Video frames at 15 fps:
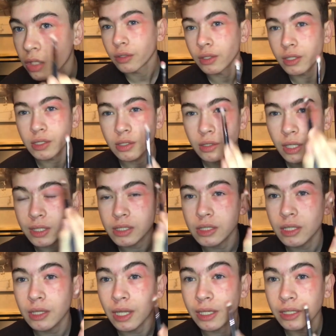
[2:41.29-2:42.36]
Okay, so that's
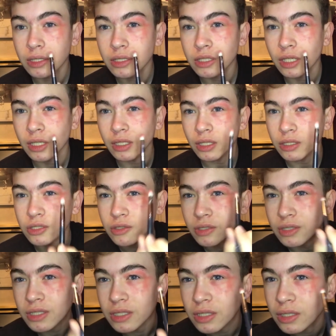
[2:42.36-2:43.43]
the lightest shade. As you
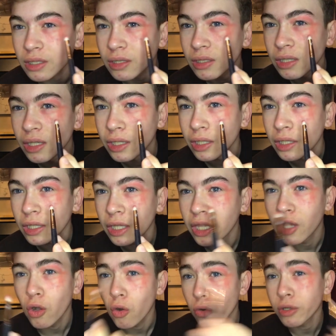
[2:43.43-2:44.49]
can see,
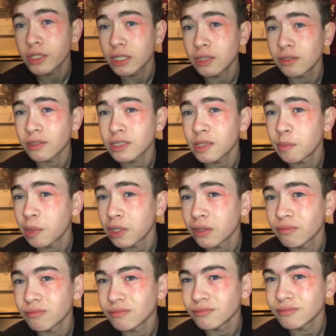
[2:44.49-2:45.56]
it already looks a
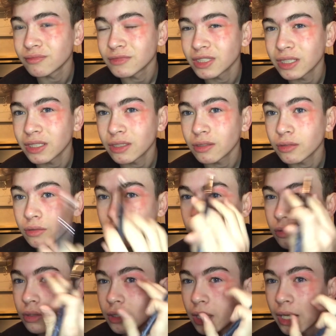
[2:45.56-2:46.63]
bit like
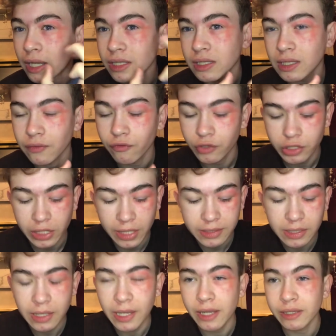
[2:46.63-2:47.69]
has different
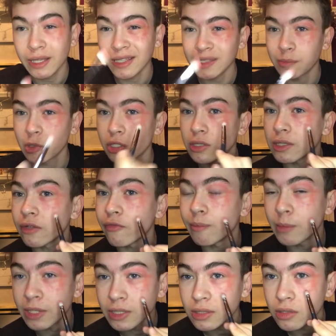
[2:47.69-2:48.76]
shades in it, and that's because I've
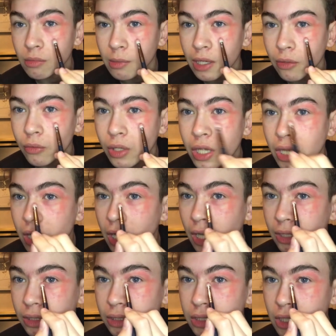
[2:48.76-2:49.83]
missed some out,
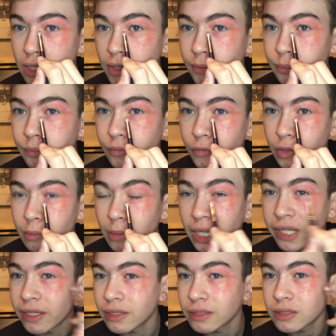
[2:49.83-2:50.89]
and
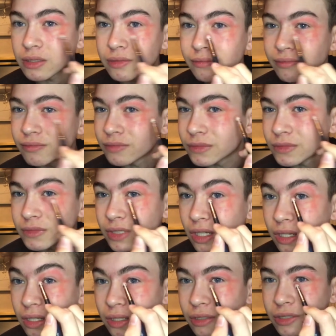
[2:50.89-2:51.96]
my
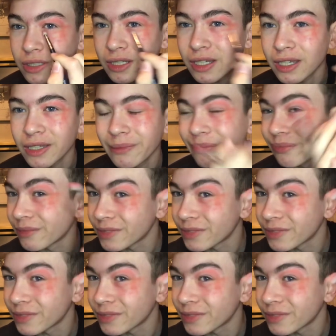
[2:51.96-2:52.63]
dark under eye